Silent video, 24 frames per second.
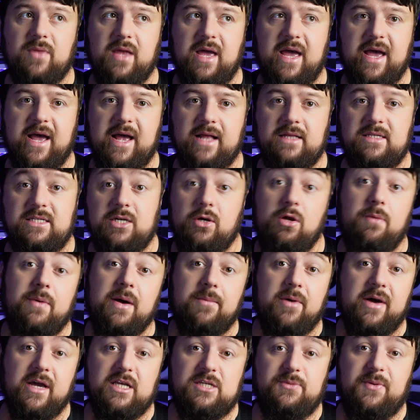and tell you
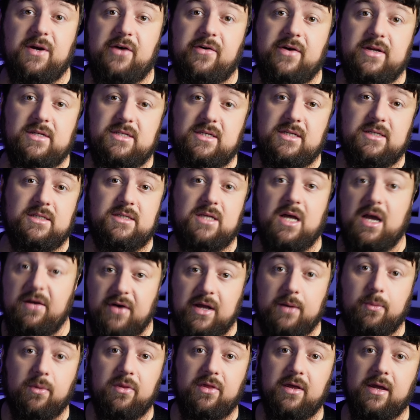about my experiences that I've
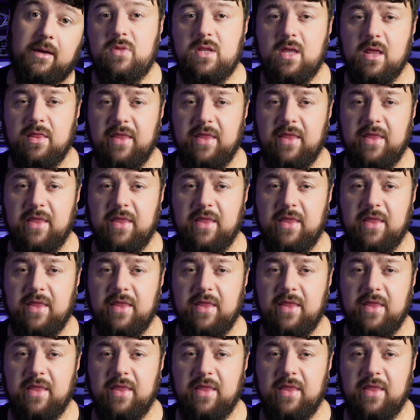had with it.